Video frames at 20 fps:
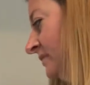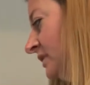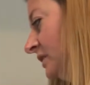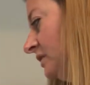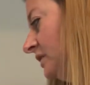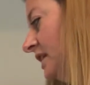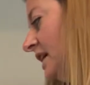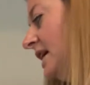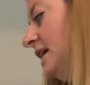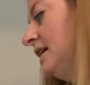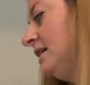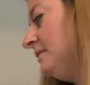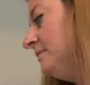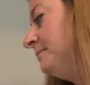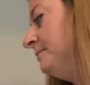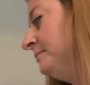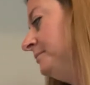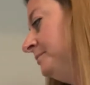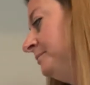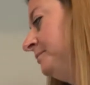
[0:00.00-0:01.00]
Okay,
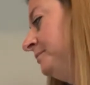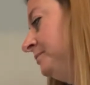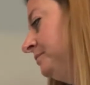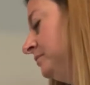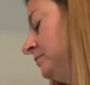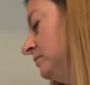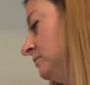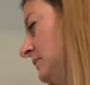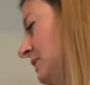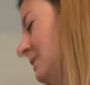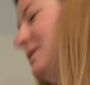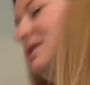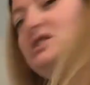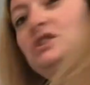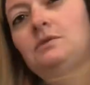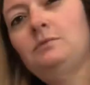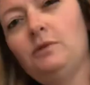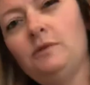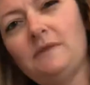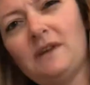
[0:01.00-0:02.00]
maybe I
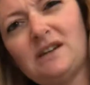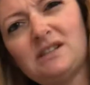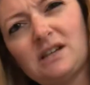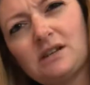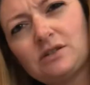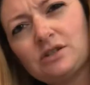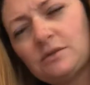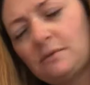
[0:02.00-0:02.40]
should move that down so